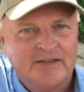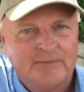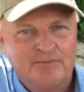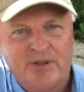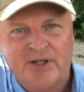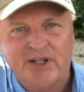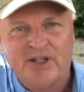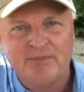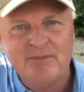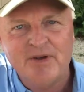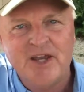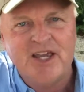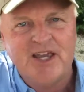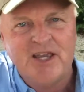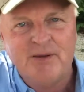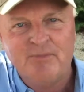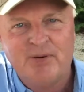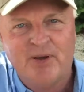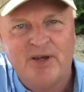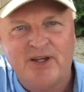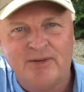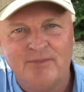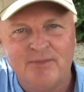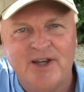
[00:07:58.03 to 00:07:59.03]
Pick me,
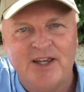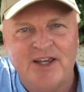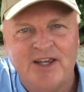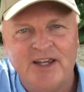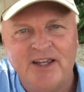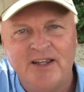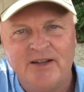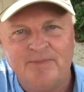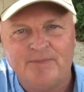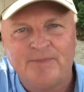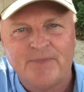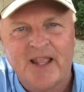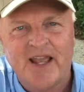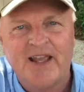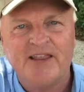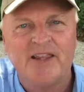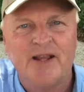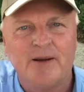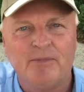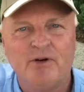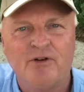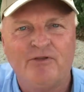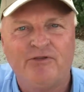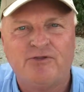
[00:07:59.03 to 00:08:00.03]
pick me. And
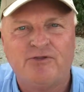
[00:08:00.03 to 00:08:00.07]
number